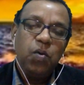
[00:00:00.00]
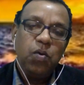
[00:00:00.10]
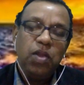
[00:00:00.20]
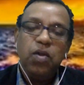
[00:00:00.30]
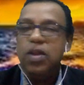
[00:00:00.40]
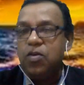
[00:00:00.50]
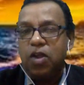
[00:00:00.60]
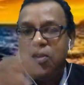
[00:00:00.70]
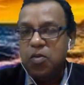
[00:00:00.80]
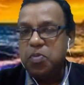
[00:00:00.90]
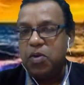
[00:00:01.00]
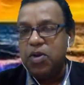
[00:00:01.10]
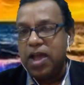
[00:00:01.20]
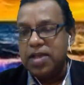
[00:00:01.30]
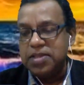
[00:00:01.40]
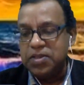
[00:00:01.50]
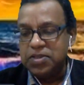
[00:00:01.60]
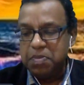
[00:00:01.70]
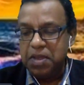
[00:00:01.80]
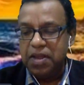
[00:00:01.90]
You know, in Kuala Lumpur, I want to ask you
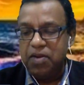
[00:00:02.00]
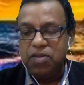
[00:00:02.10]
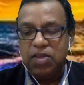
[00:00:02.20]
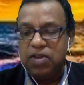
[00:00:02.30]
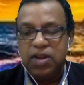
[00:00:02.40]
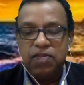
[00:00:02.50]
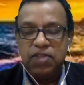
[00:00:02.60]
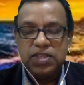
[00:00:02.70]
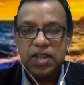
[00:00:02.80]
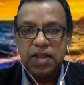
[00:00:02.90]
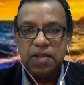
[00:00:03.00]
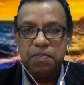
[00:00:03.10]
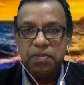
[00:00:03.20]
something. I don't know if you've heard of this, lah.